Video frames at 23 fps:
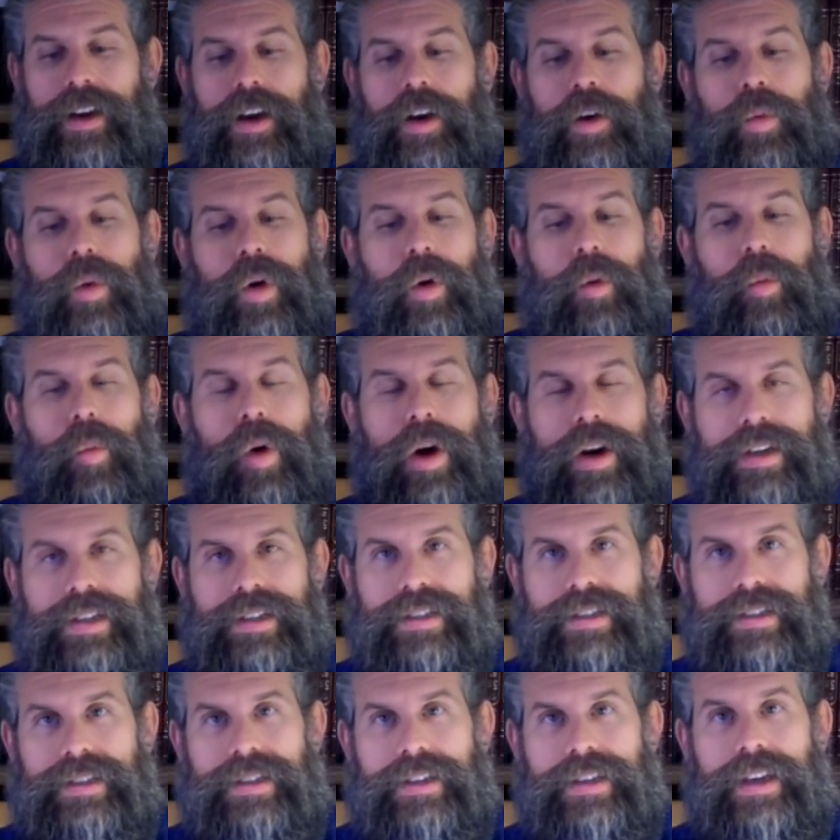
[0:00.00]
What
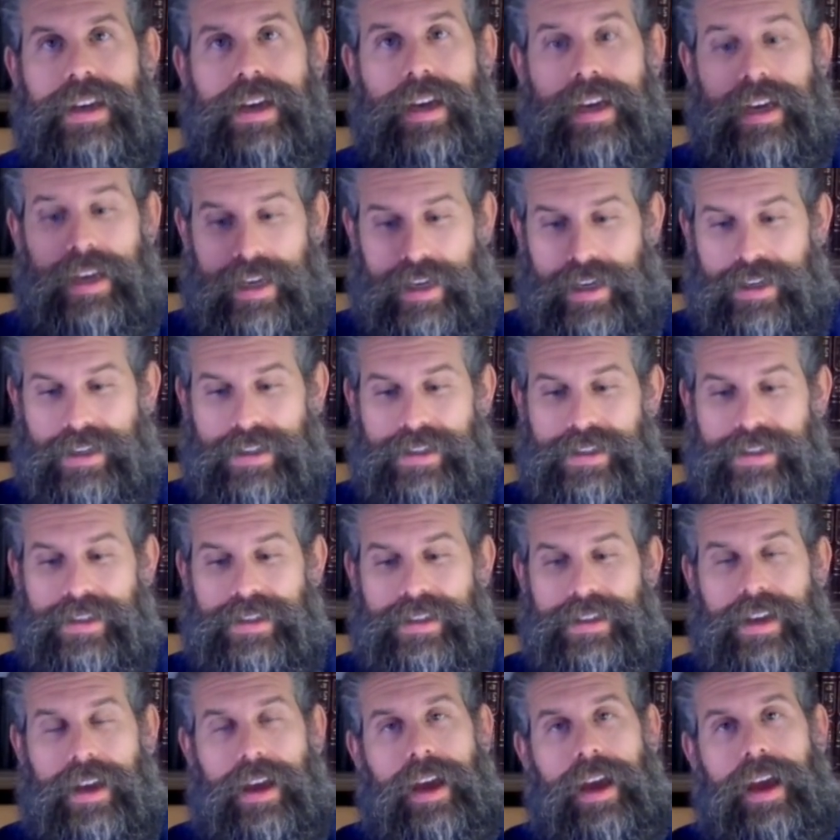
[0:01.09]
was,
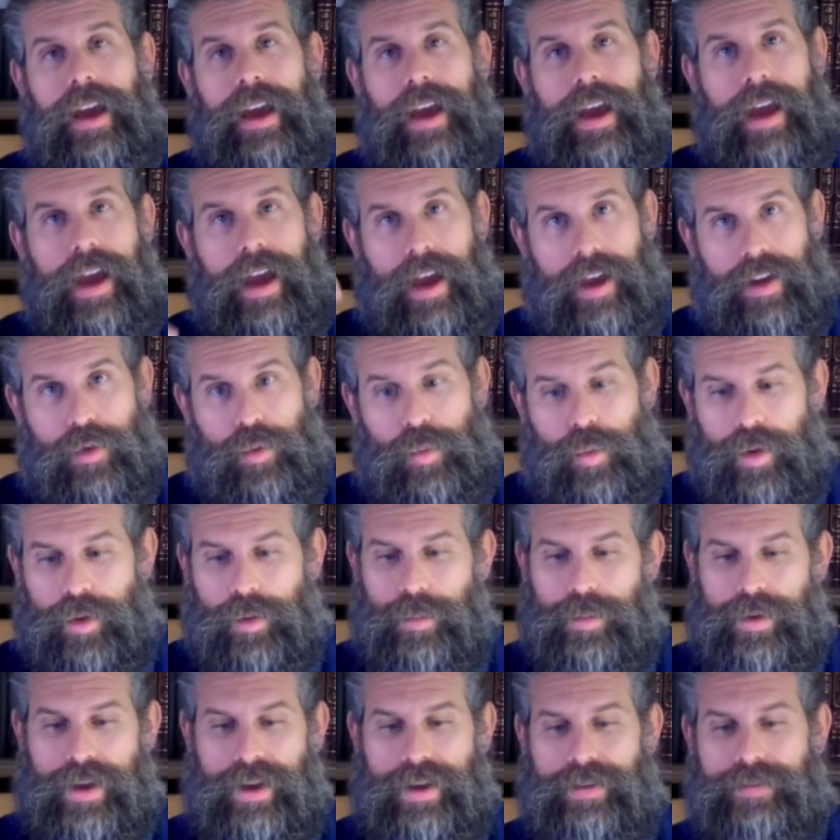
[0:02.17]
is, and will
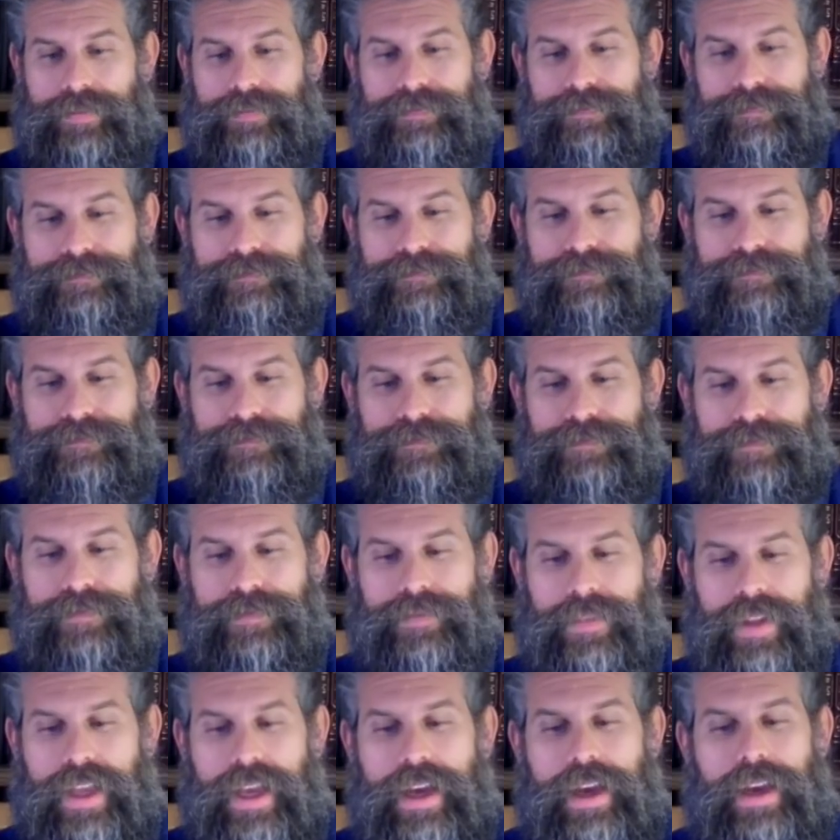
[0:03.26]
be.
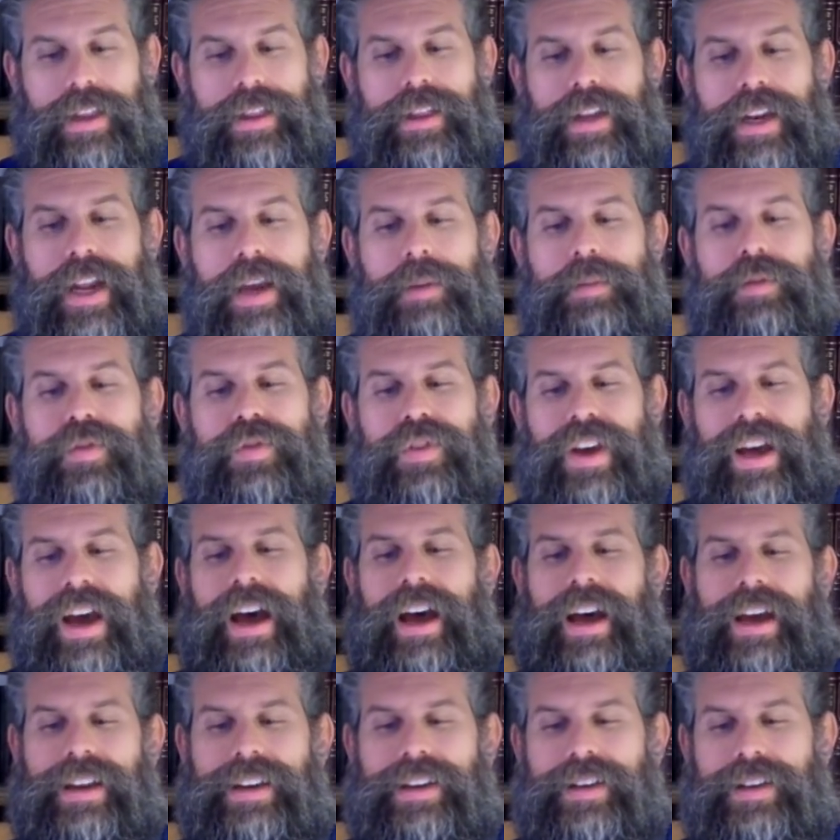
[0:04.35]
The name of
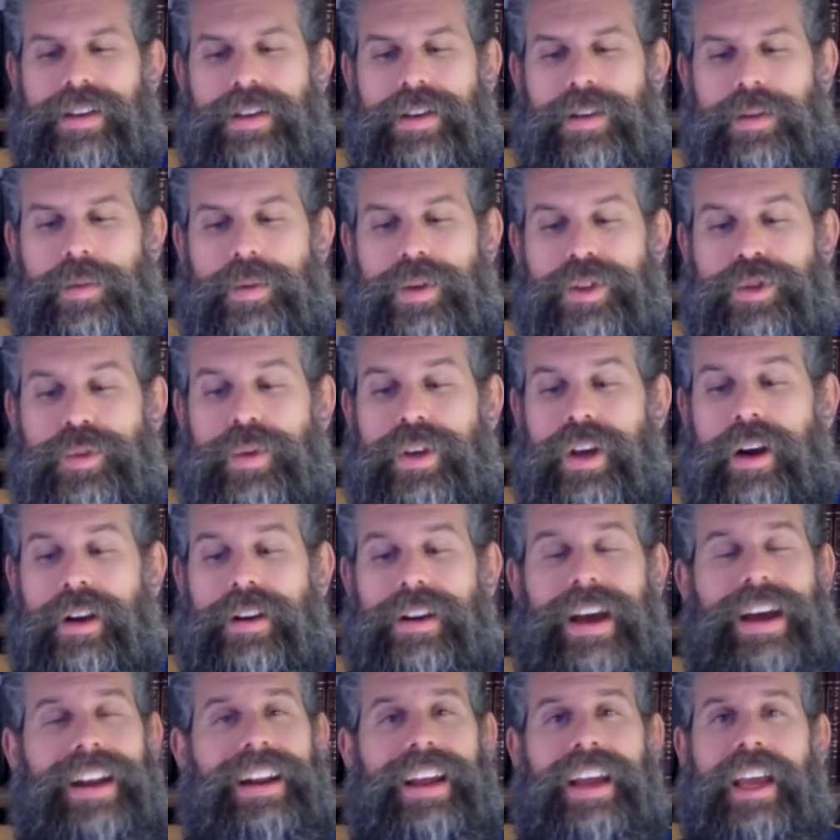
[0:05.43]
God, which we are
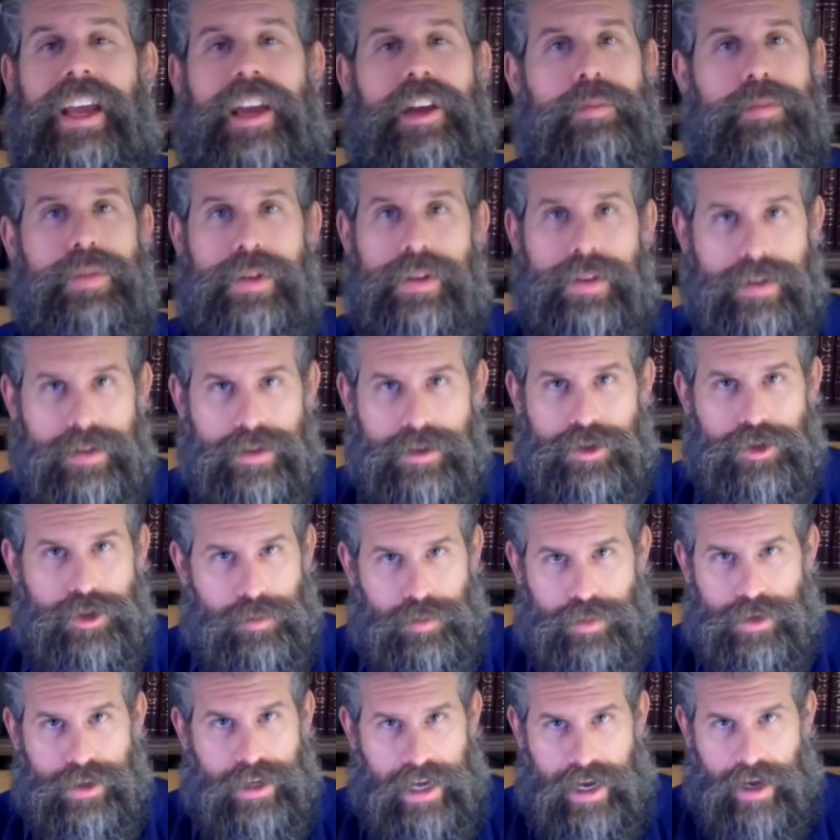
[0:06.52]
not able to
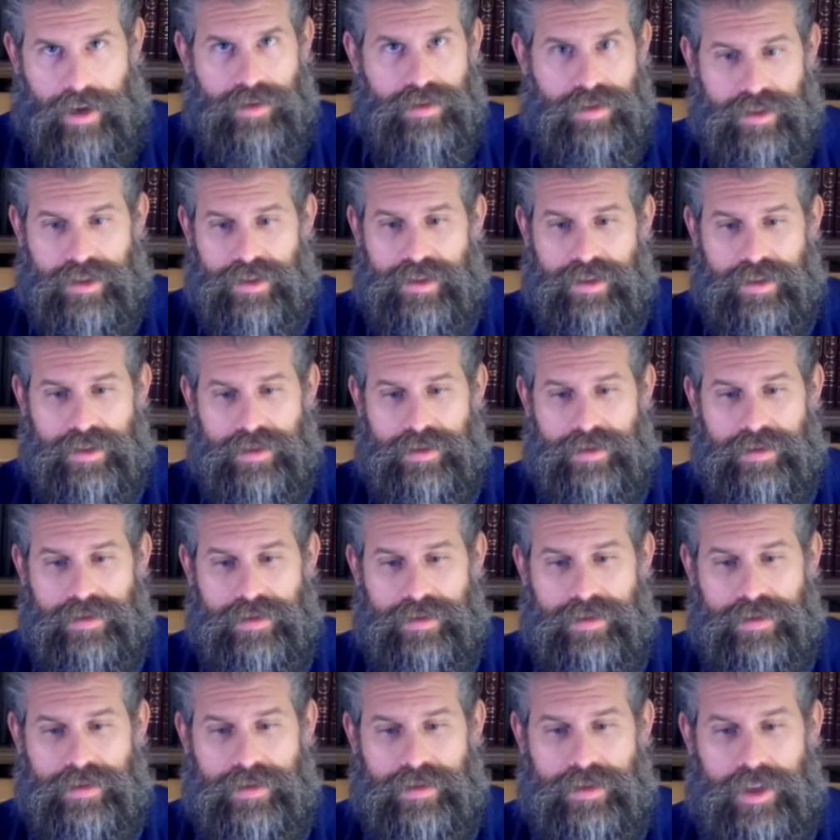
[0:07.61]
pronounce.
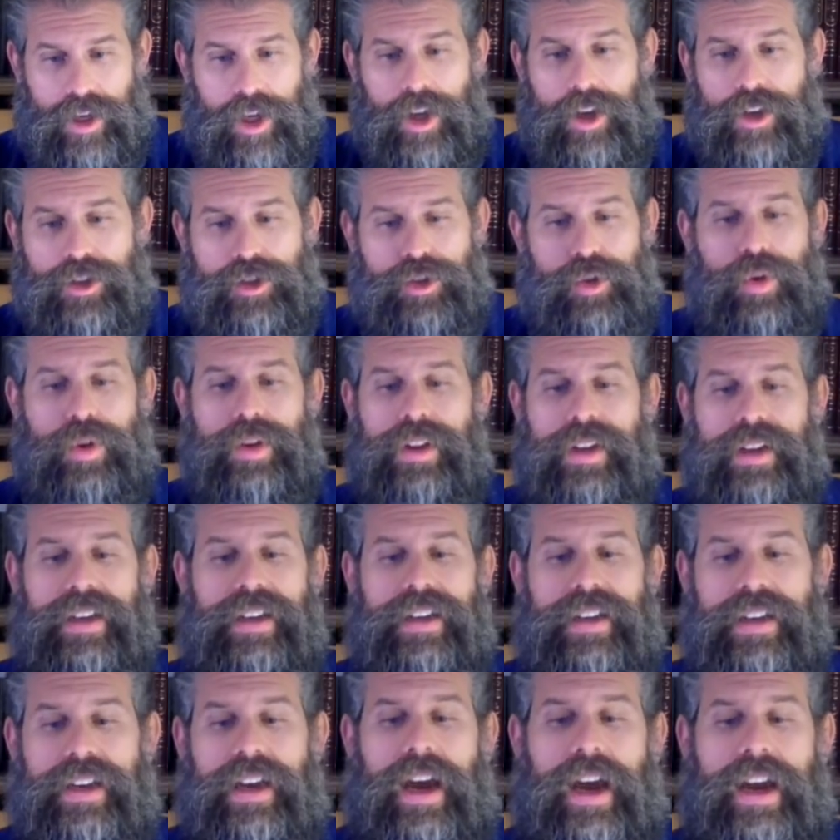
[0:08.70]

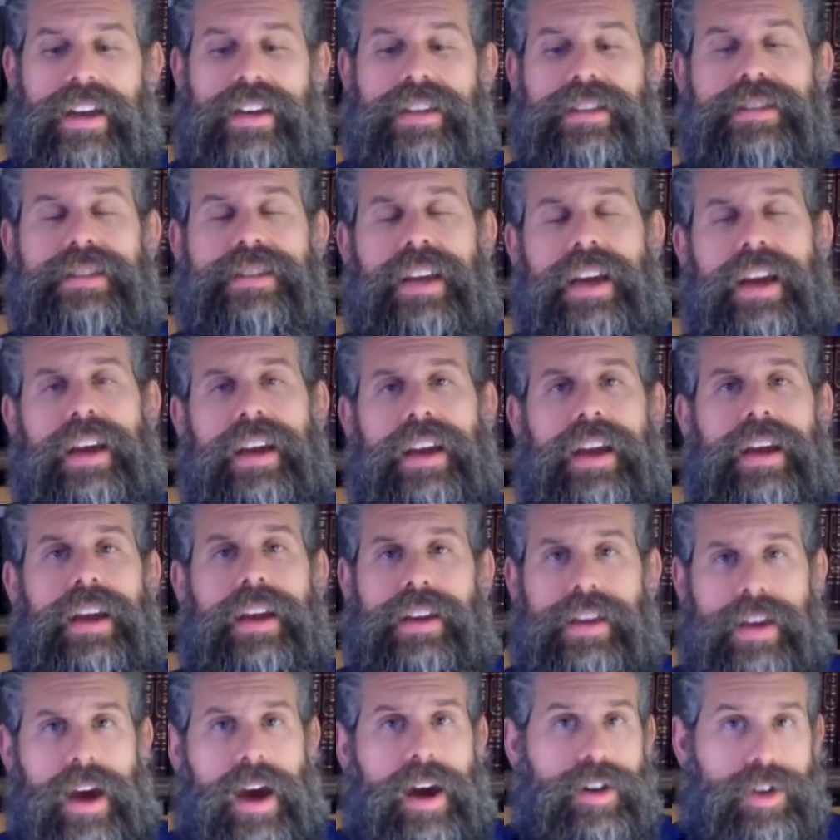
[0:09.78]
Surely I can say
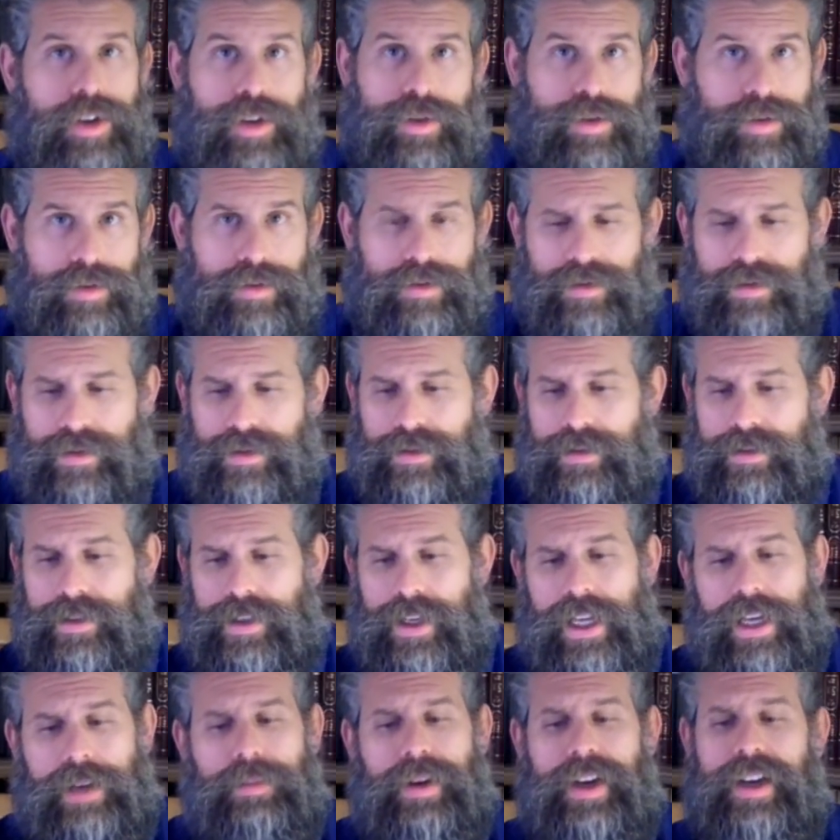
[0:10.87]
Yahoo,
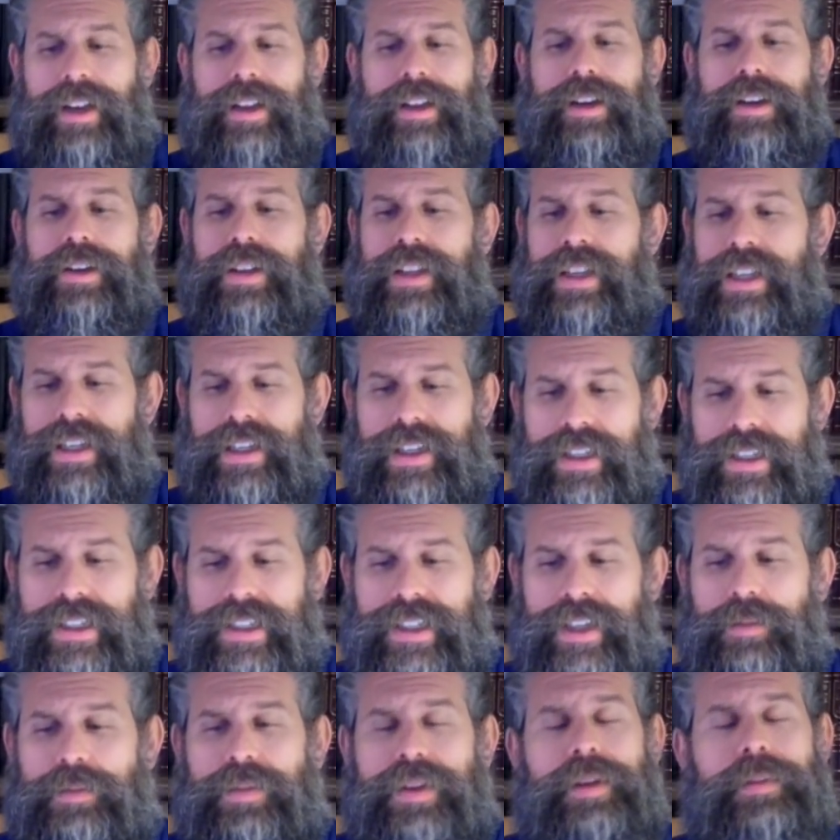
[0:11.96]
but clearly
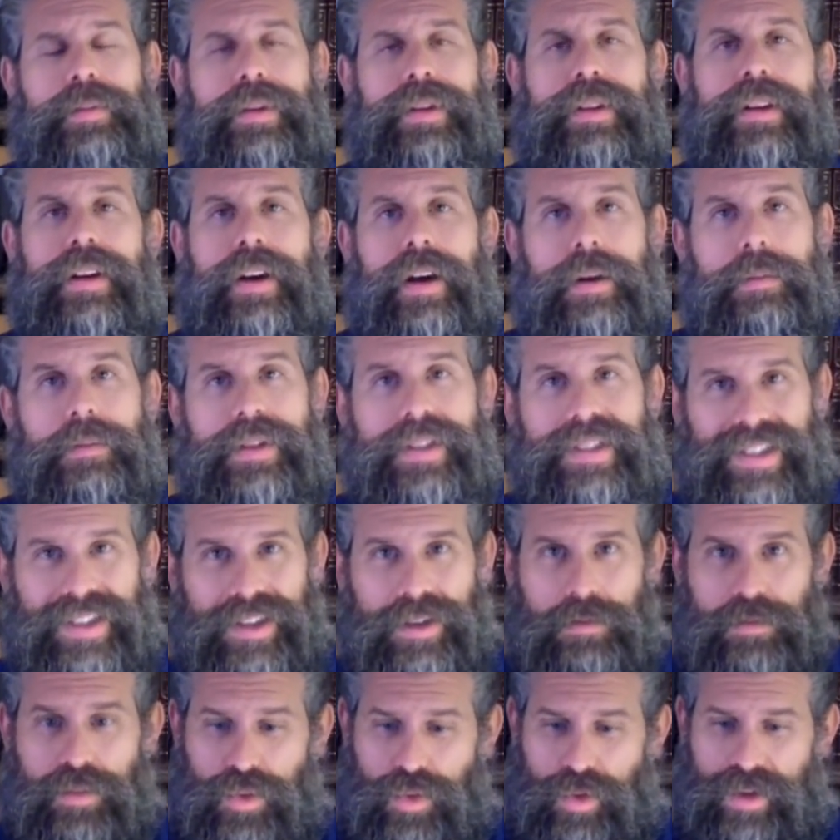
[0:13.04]
some people are missing the
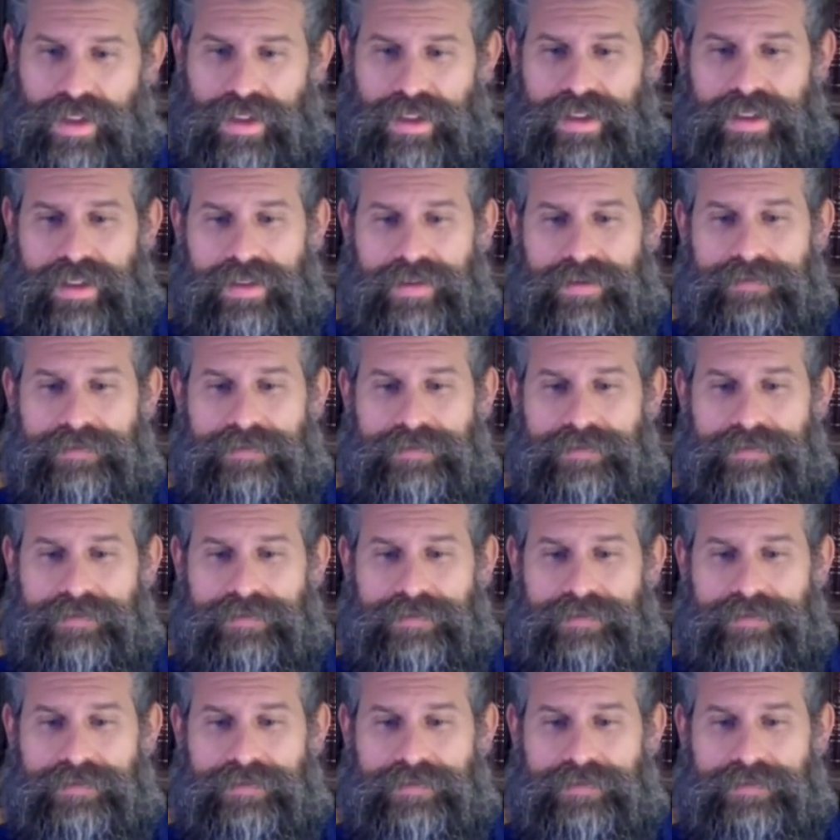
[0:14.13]
point.